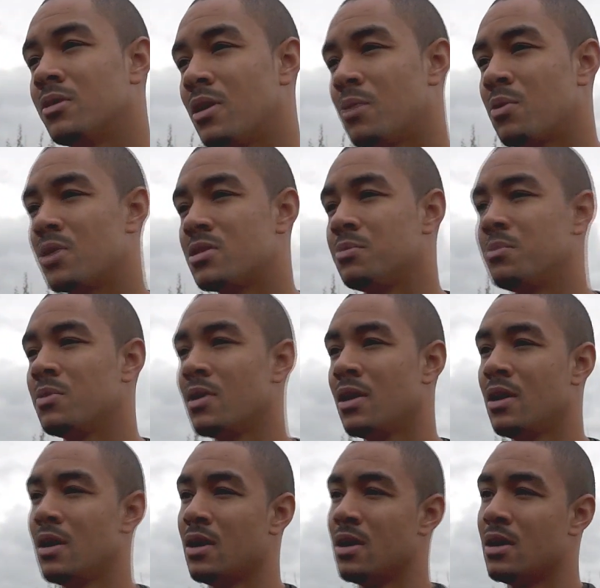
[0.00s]
I wanted to
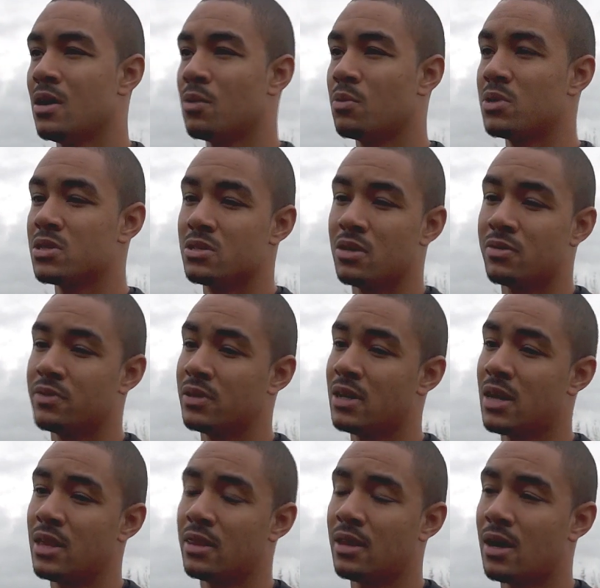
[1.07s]
win stuff, and
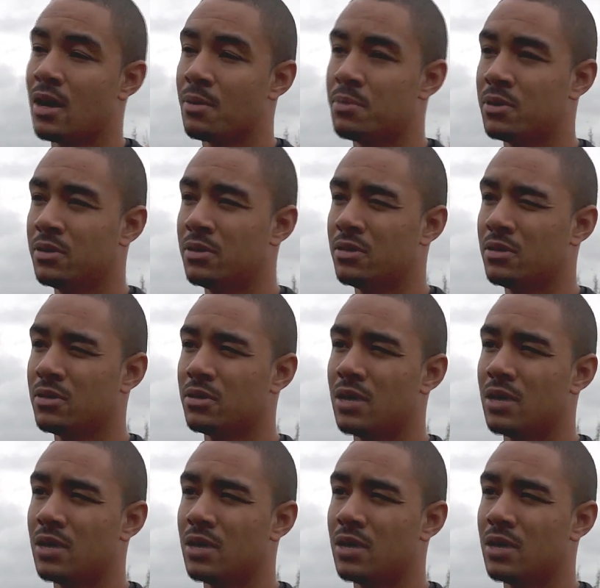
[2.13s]
that happened,